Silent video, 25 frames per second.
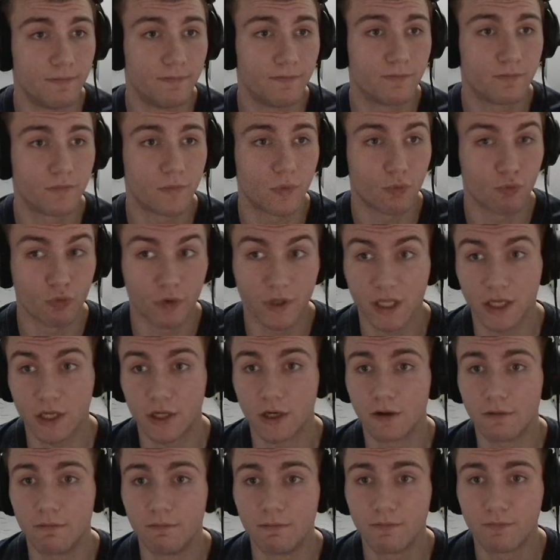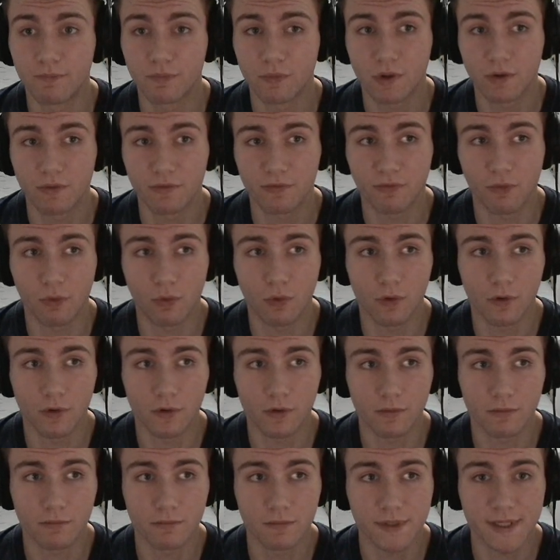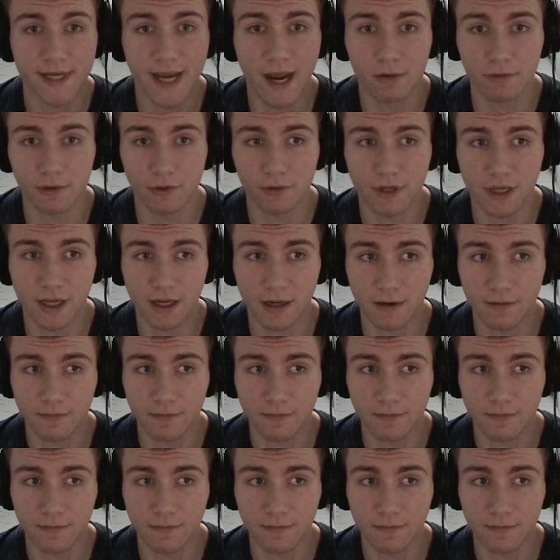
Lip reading: really good for downloading